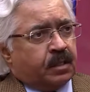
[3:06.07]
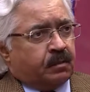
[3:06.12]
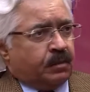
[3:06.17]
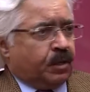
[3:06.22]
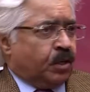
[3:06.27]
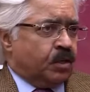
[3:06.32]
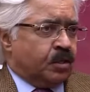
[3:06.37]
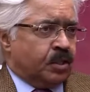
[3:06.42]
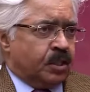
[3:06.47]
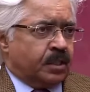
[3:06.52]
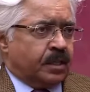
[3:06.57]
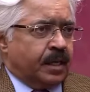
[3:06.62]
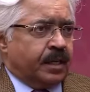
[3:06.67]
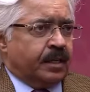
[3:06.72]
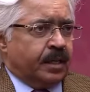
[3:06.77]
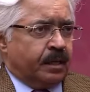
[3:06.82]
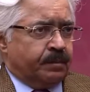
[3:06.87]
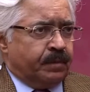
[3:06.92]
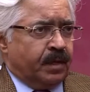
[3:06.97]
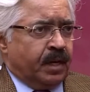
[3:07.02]
because sure. it can
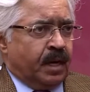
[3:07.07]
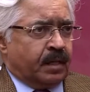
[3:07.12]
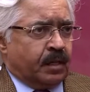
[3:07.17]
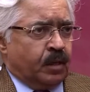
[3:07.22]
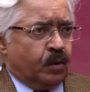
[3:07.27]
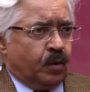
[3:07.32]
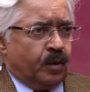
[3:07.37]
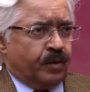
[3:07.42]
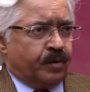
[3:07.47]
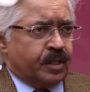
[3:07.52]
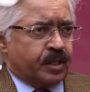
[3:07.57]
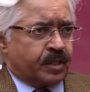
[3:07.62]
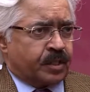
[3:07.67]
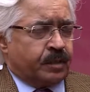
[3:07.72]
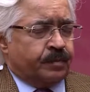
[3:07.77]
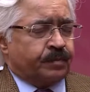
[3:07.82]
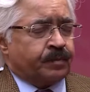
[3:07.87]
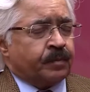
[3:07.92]
done be at a lower risk.